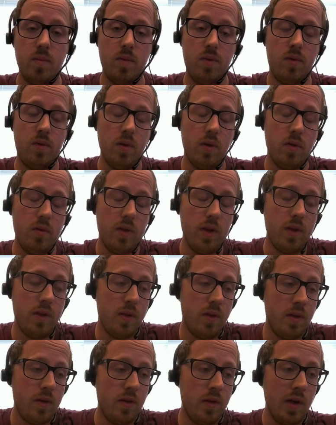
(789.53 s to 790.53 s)
So data
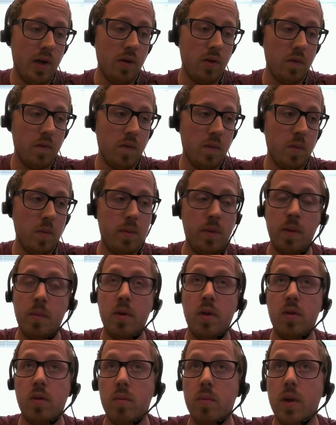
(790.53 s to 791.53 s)
that you download from the
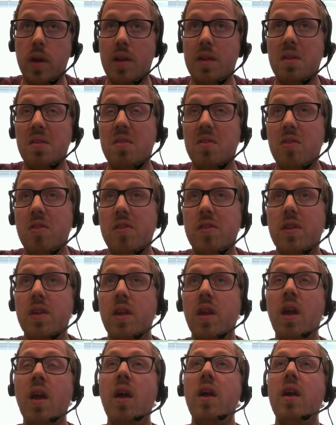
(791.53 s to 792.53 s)
public domain is
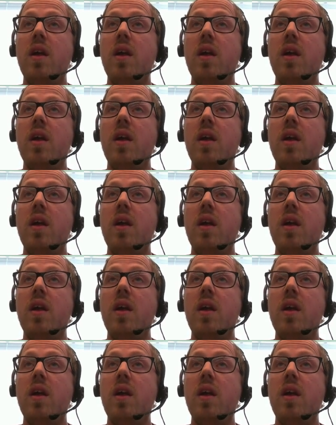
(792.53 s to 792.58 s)
usually